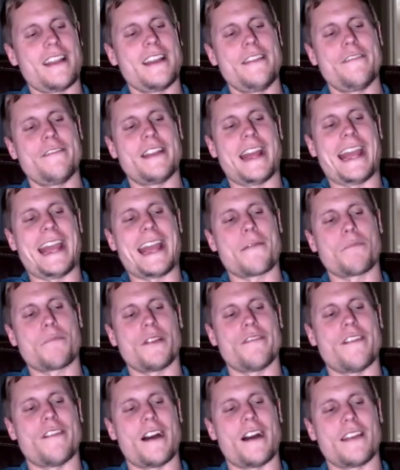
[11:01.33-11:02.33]
even
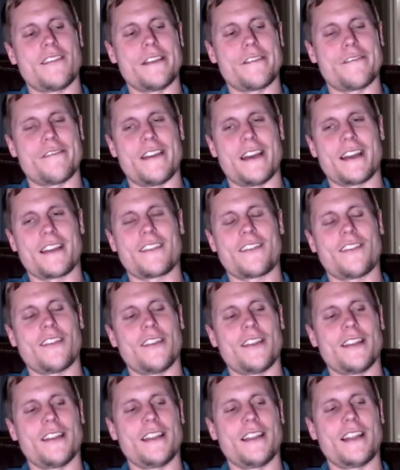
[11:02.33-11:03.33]
amplifies the effects.
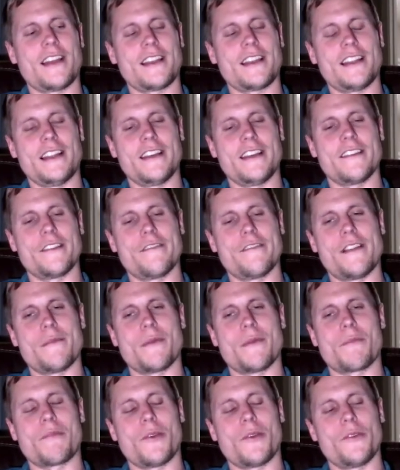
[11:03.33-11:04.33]
So the likelihood of them
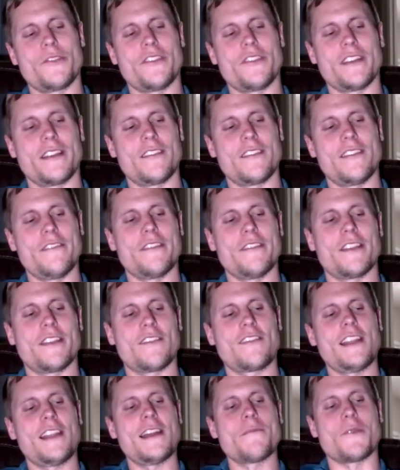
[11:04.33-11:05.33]
approaching is even
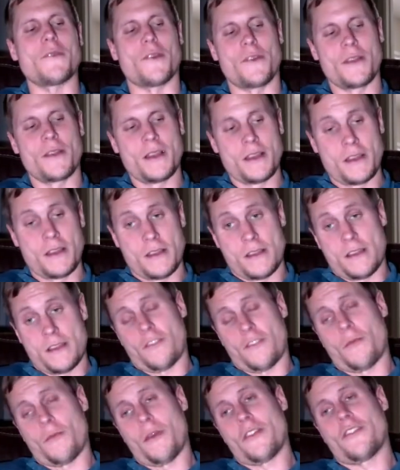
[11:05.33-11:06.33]
slimmer,
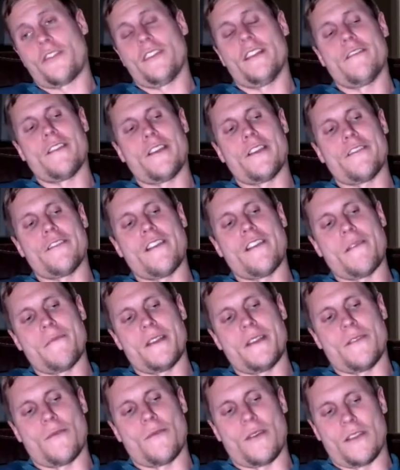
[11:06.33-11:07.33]
especially the very
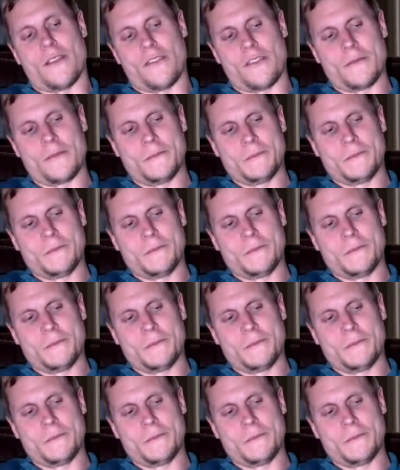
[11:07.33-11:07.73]
feminine ones.